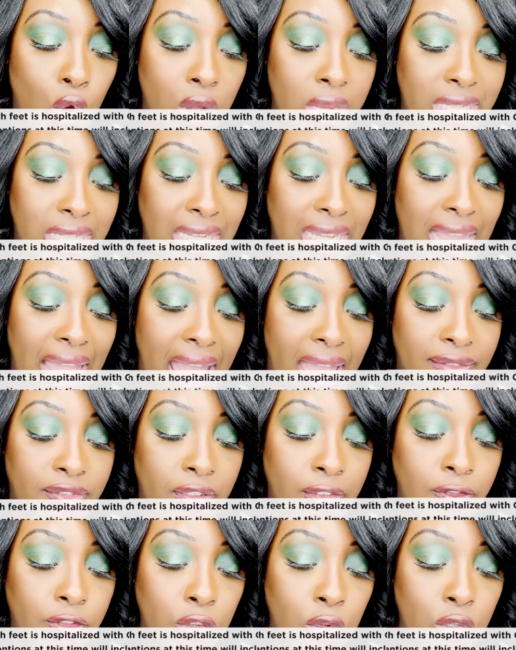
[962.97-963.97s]
or D, I
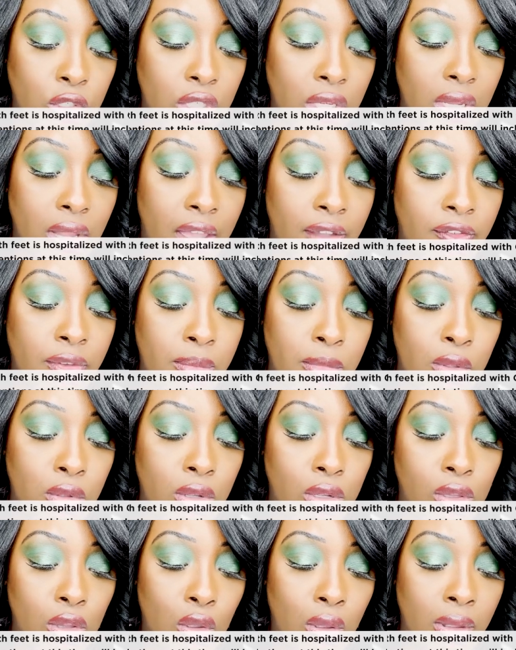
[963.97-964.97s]
V infusion of
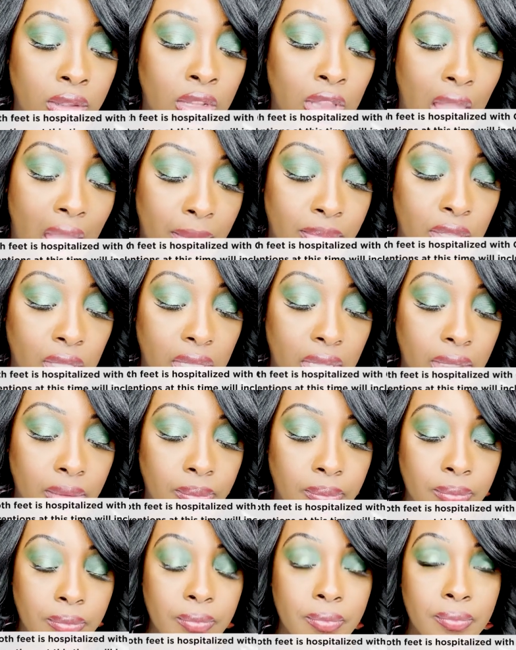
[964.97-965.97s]
immunoglobulin.